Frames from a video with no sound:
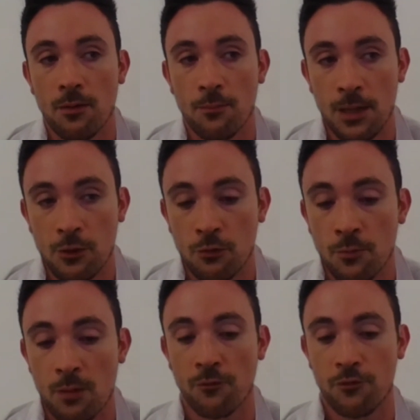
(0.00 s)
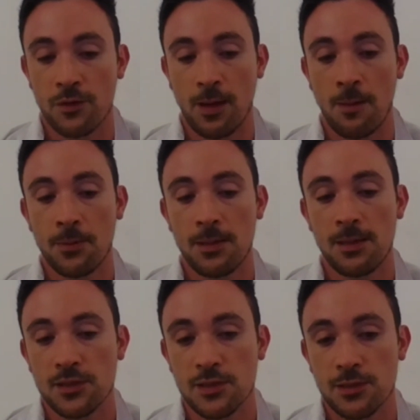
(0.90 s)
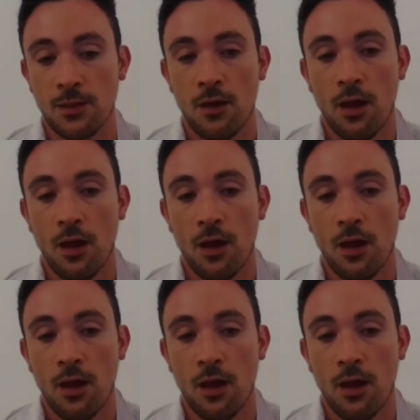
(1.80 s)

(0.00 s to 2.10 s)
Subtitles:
pinnacle moment for the company, is